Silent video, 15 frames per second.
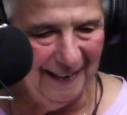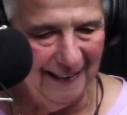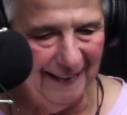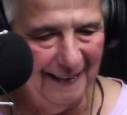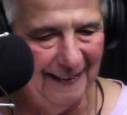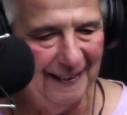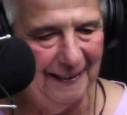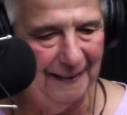
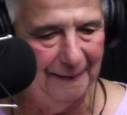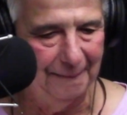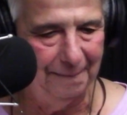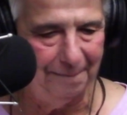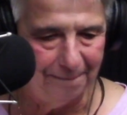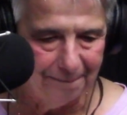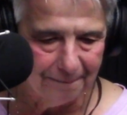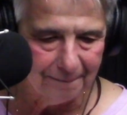
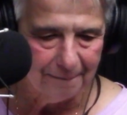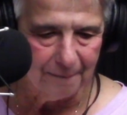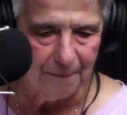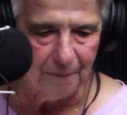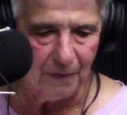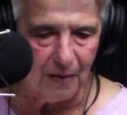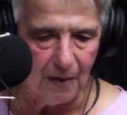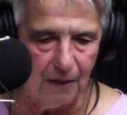And
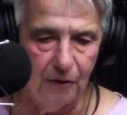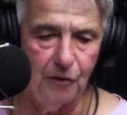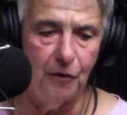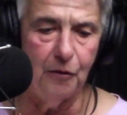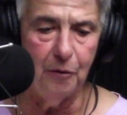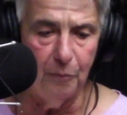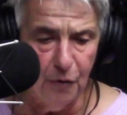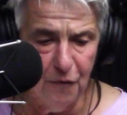
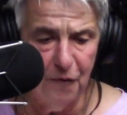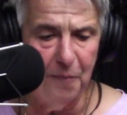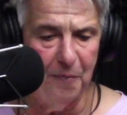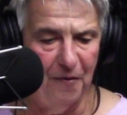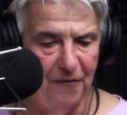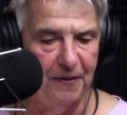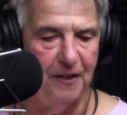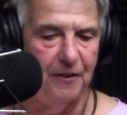So the
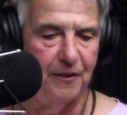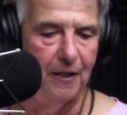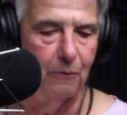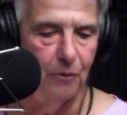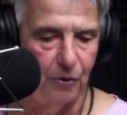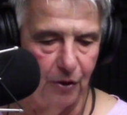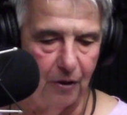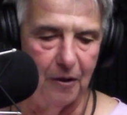movable feast
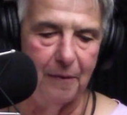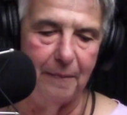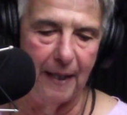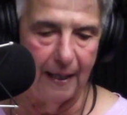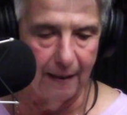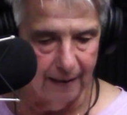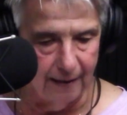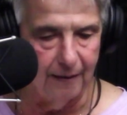that we're talking
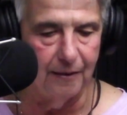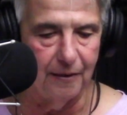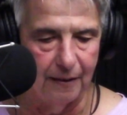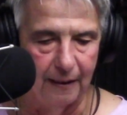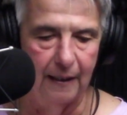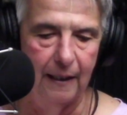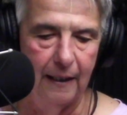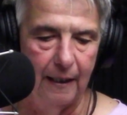about is
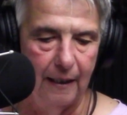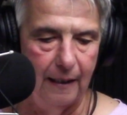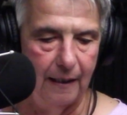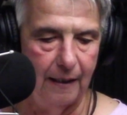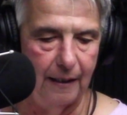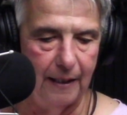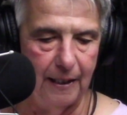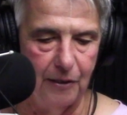
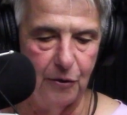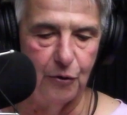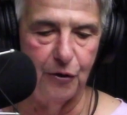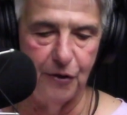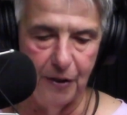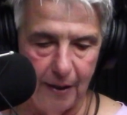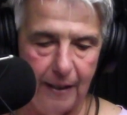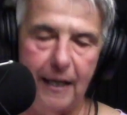Easter
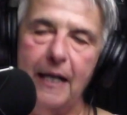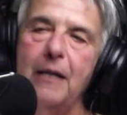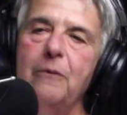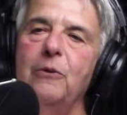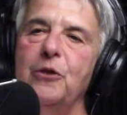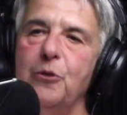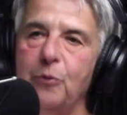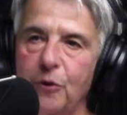Sunday,
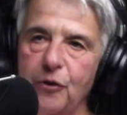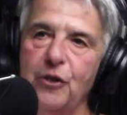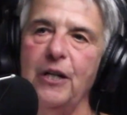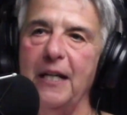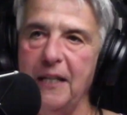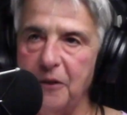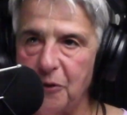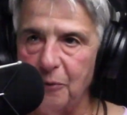which will
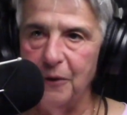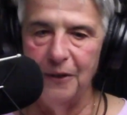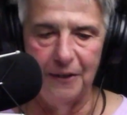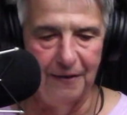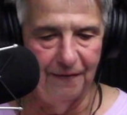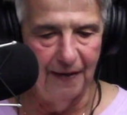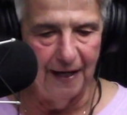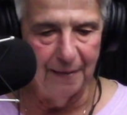change when the
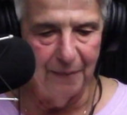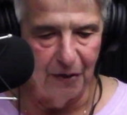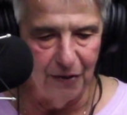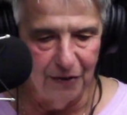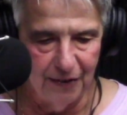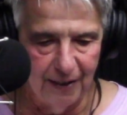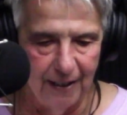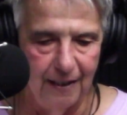Divine
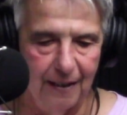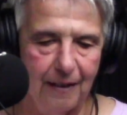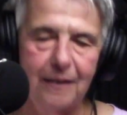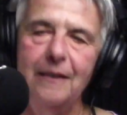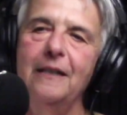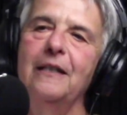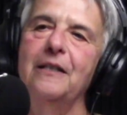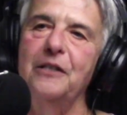Mercy
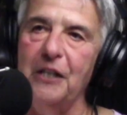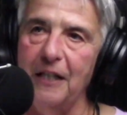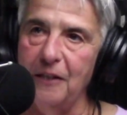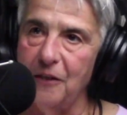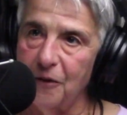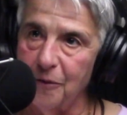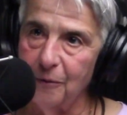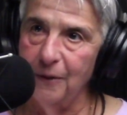is, and it
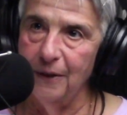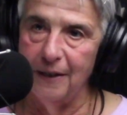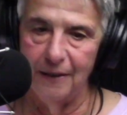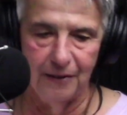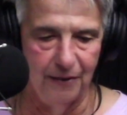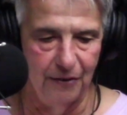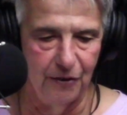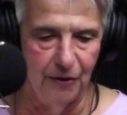changes when the
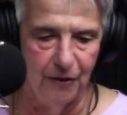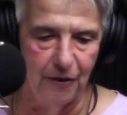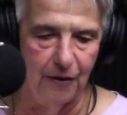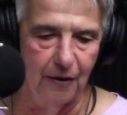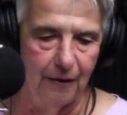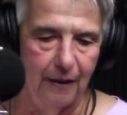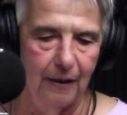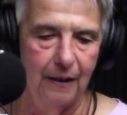Ascension
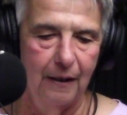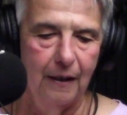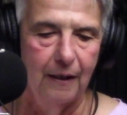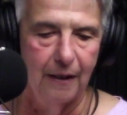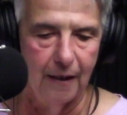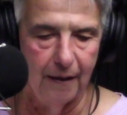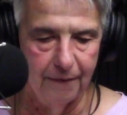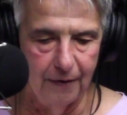
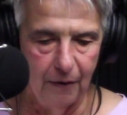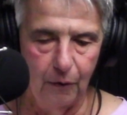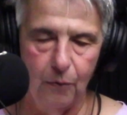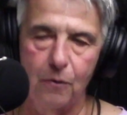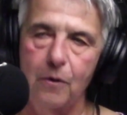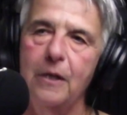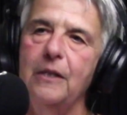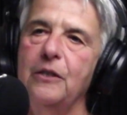of the Lord